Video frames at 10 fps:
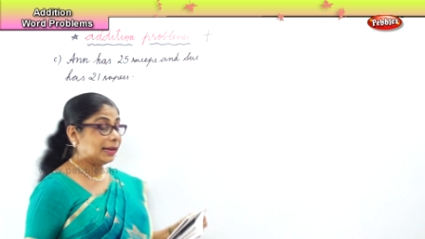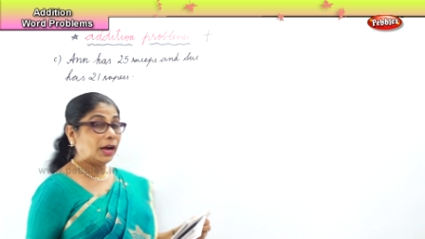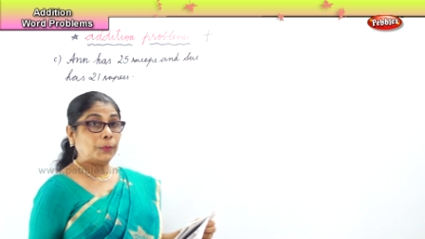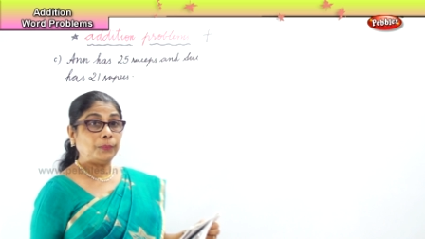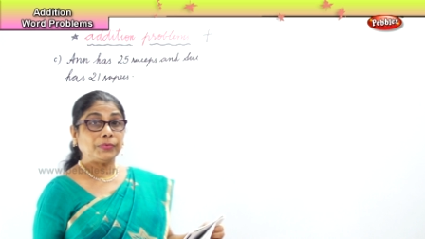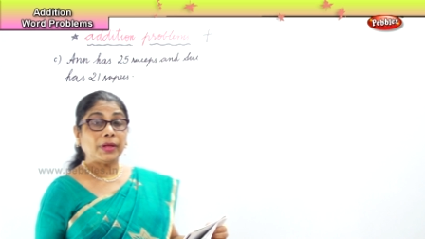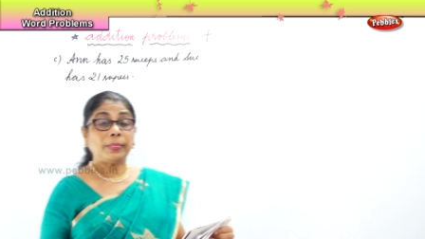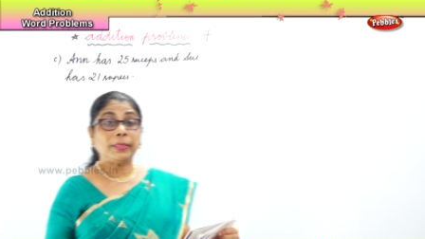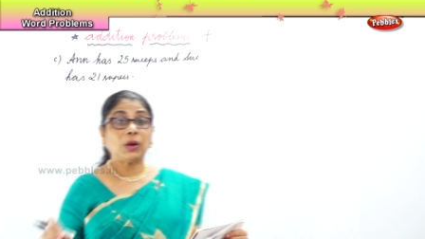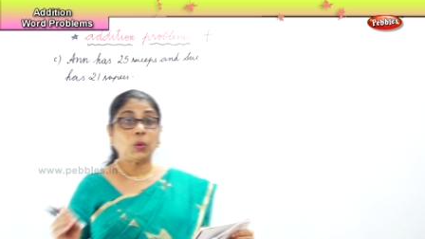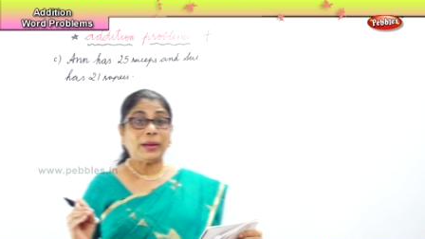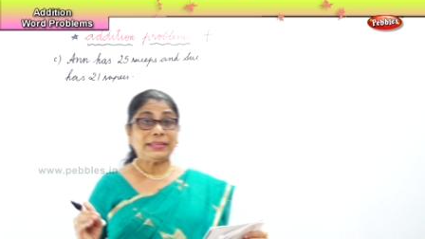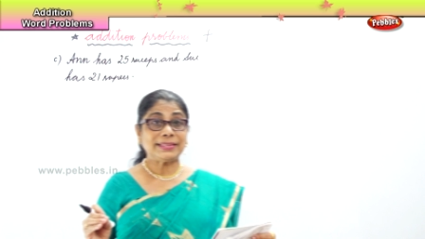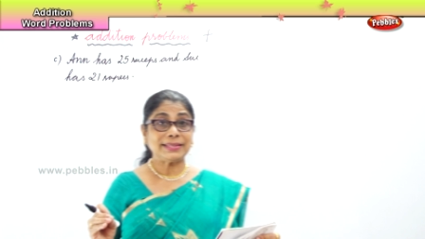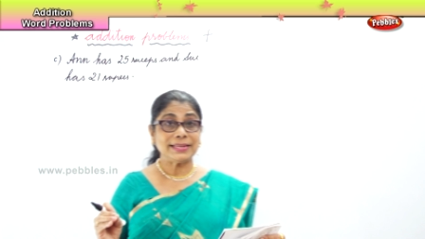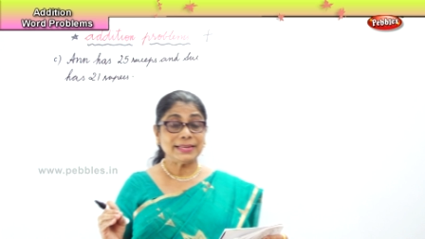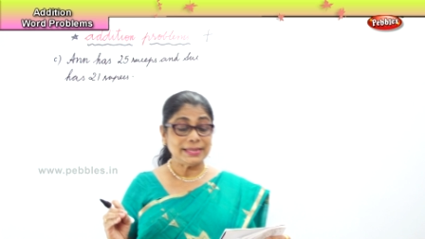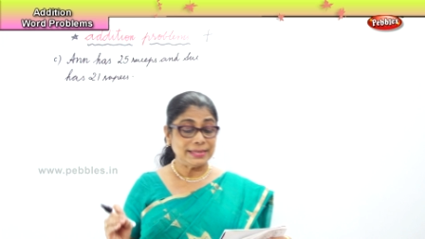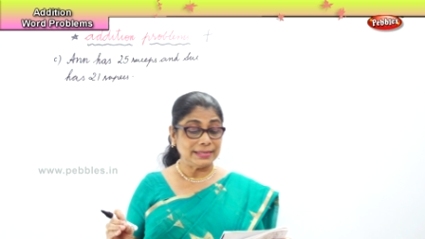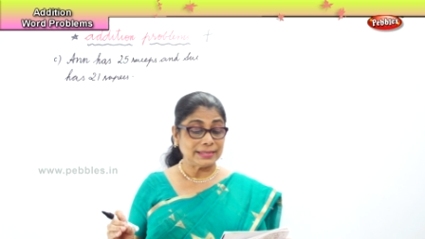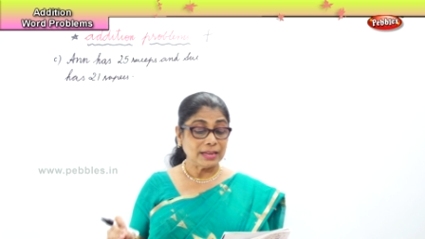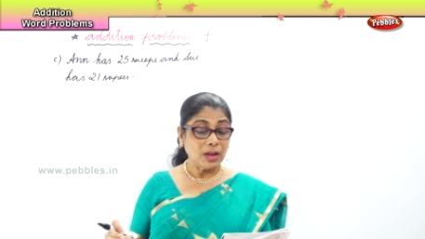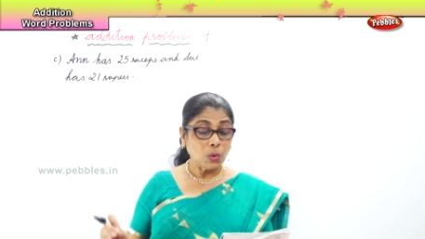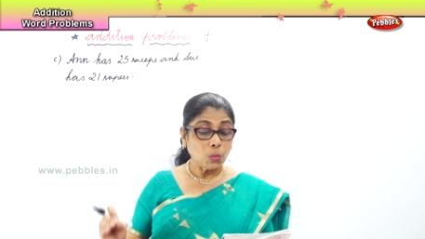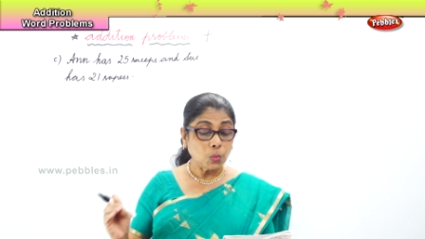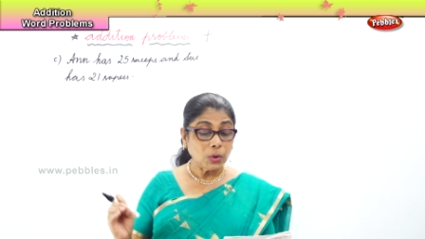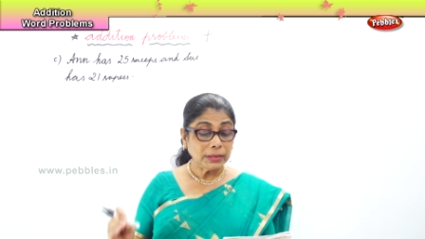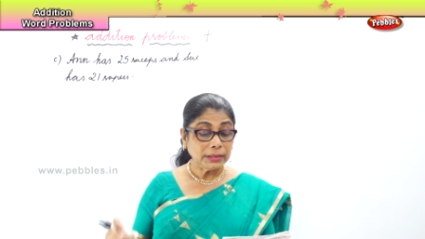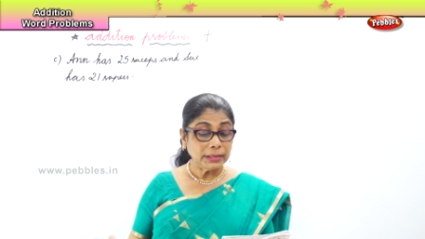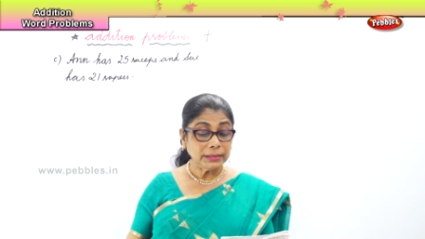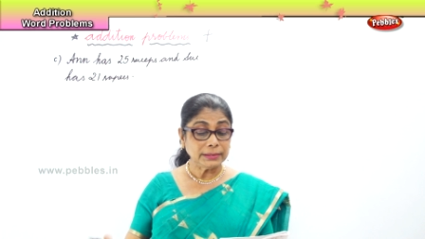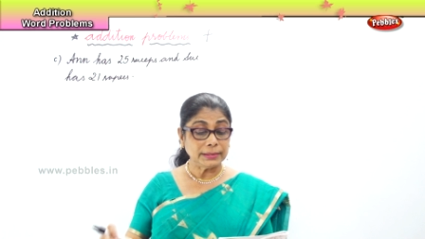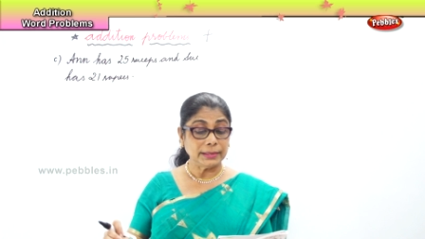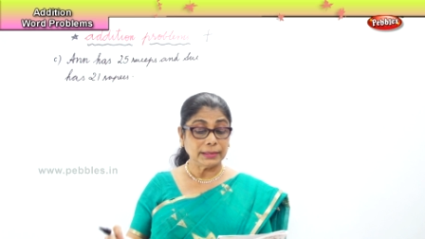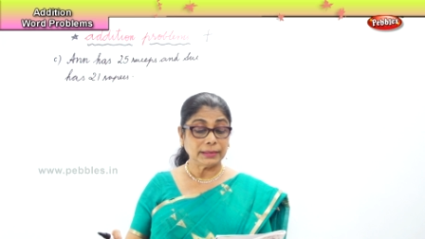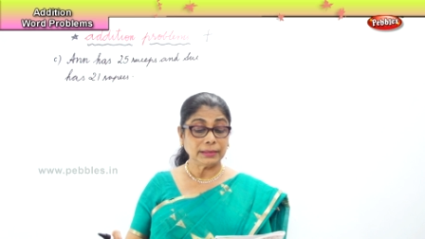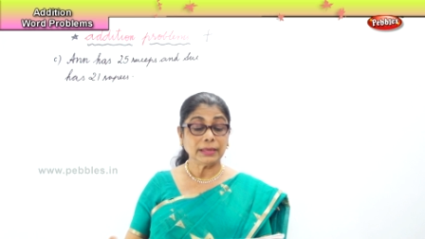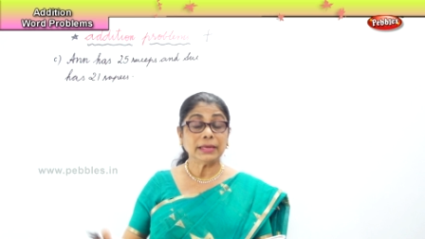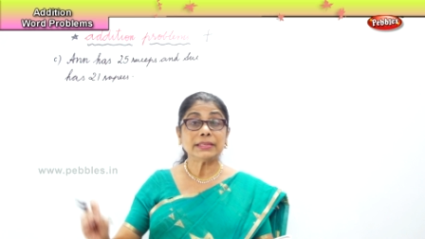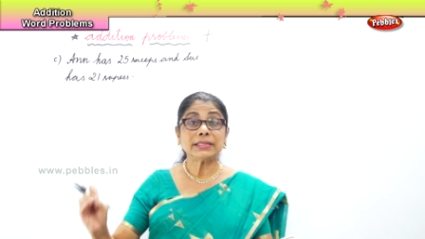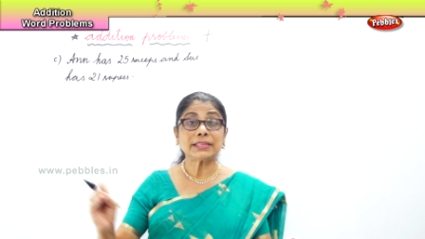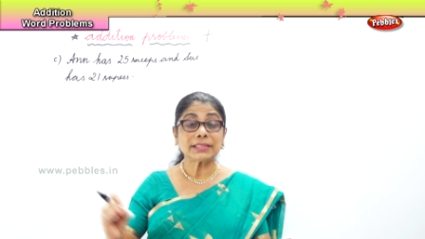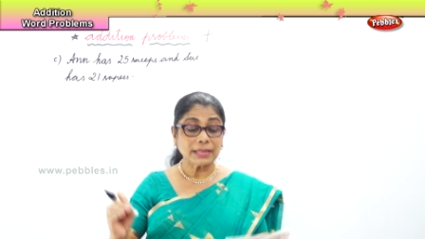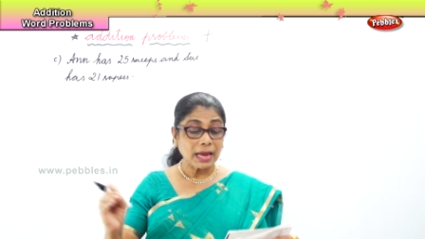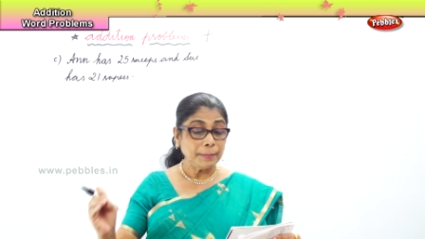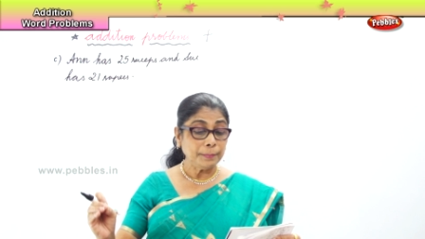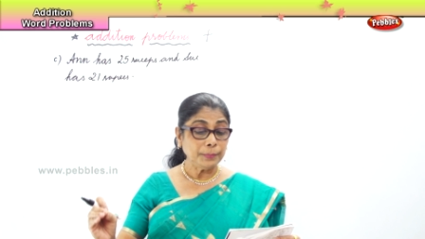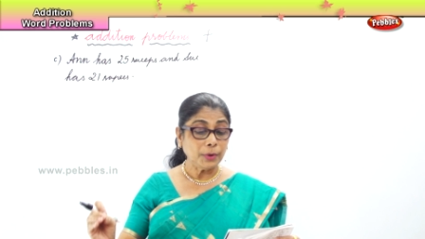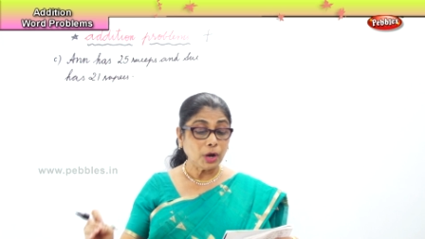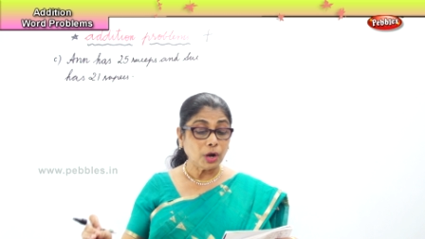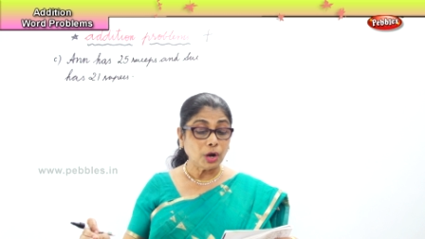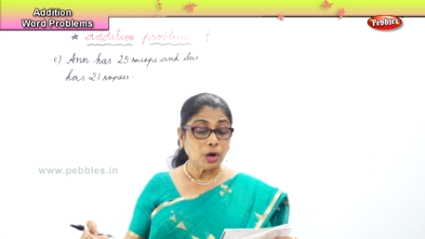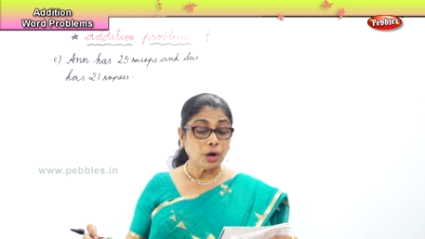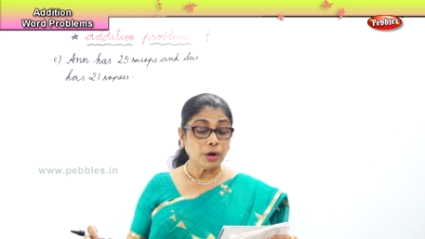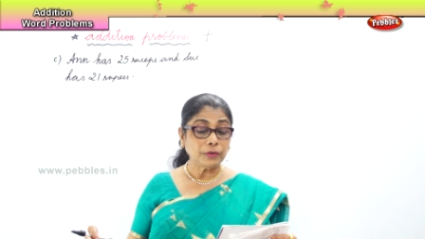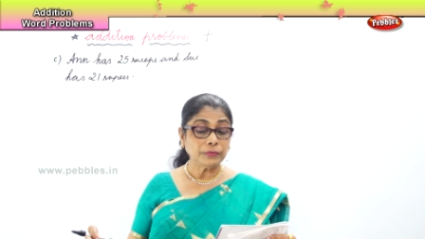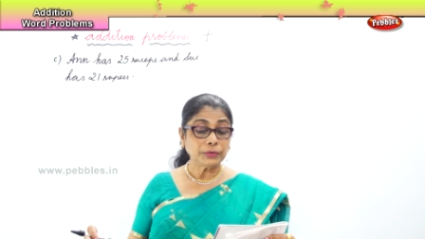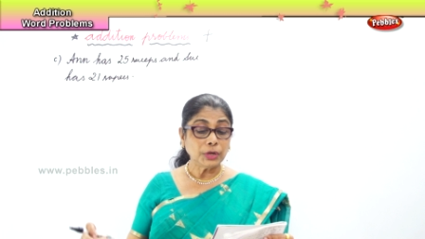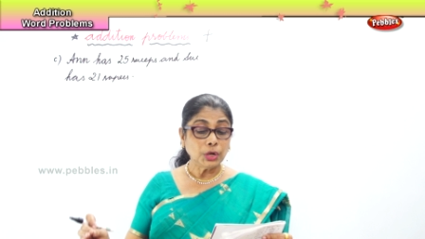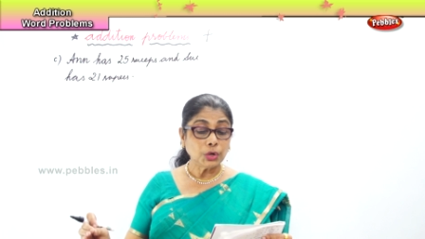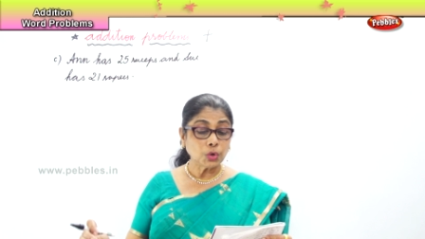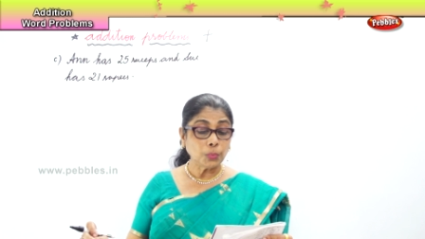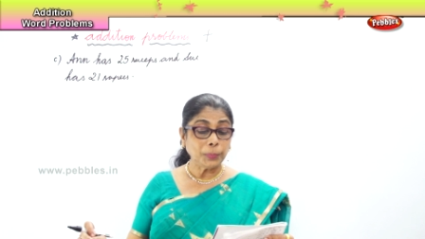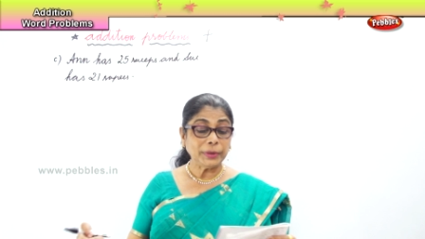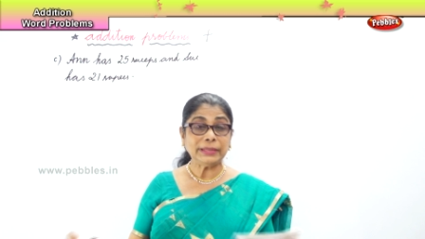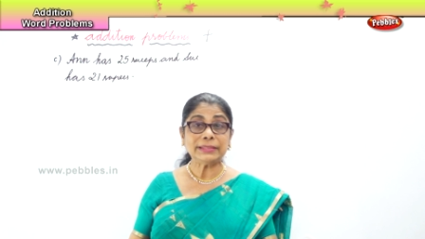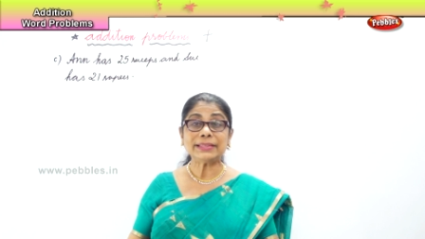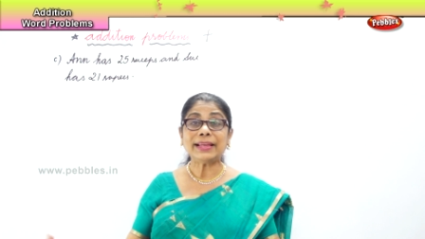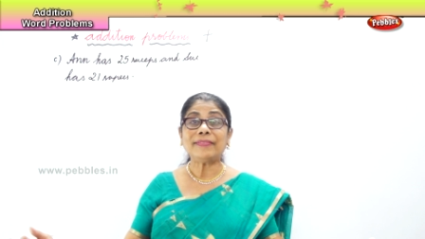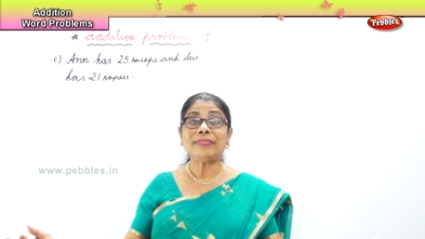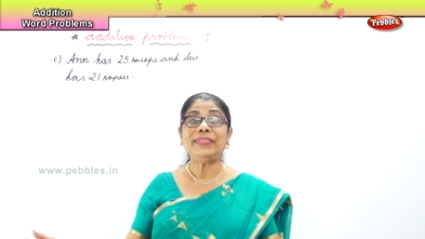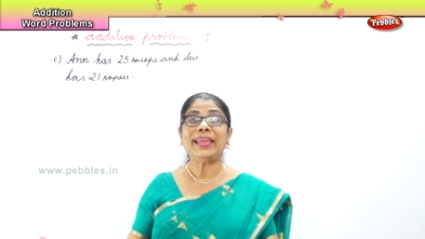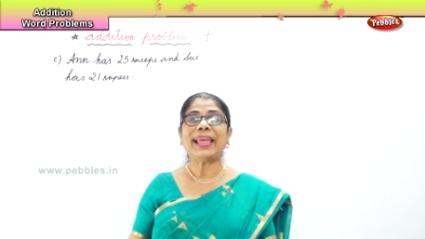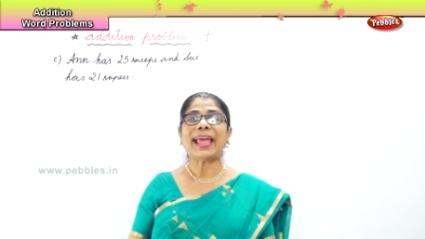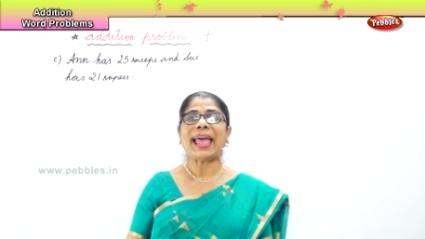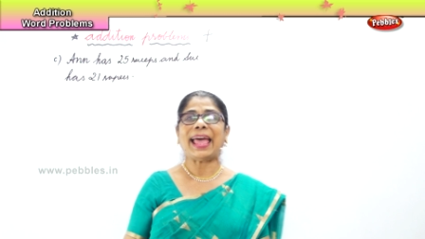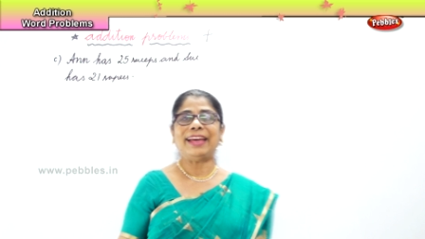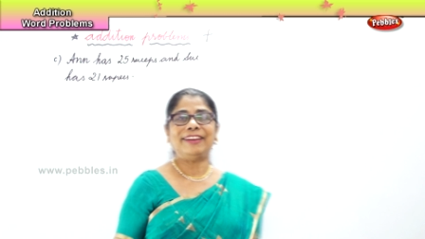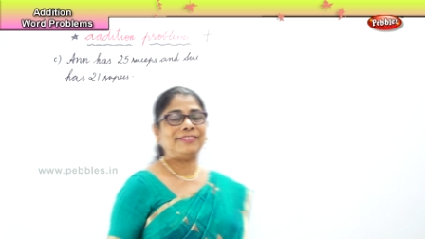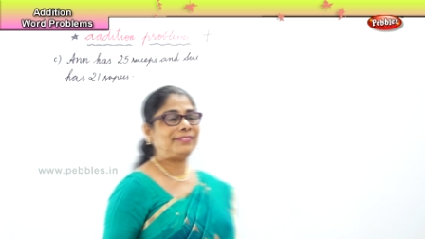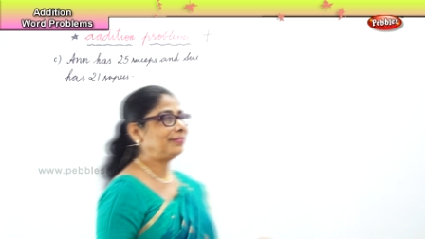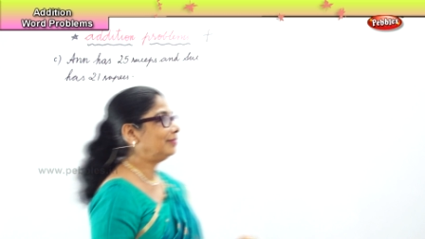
Now, the question is, what is the sum of rupees they have?